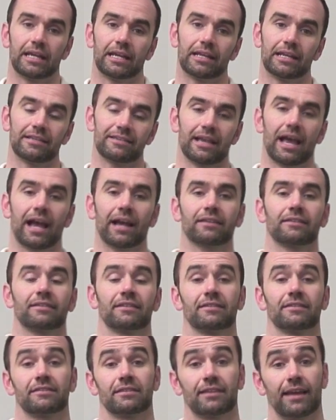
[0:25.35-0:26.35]
is
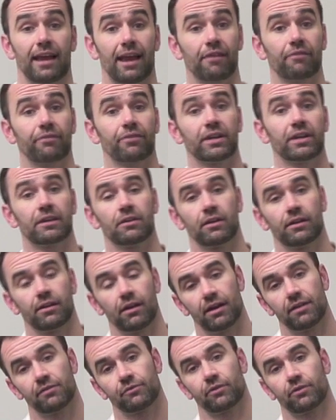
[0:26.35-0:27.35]
access to every
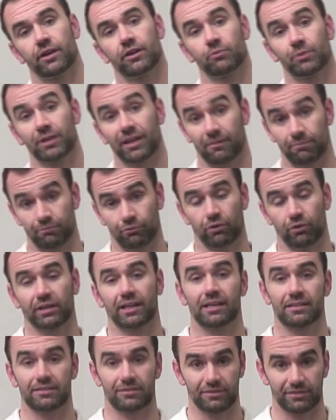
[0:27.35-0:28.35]
live grind we have
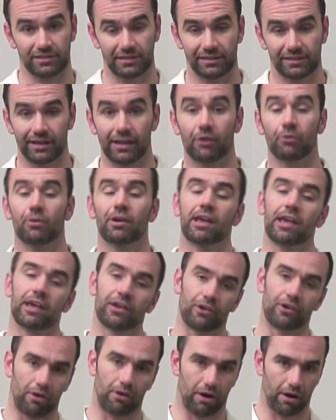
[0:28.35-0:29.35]
broadcast until now
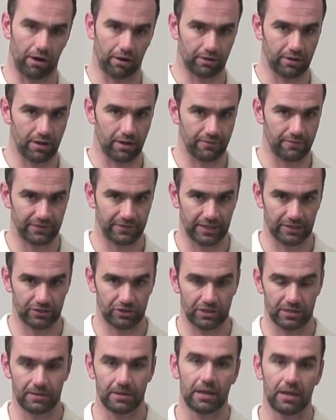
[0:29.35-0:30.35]
in our archive
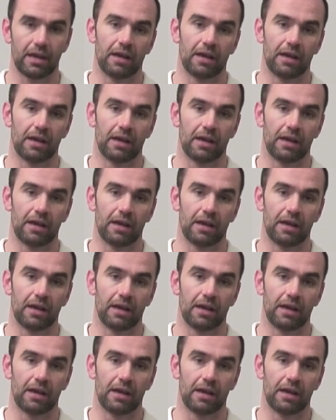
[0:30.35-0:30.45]
section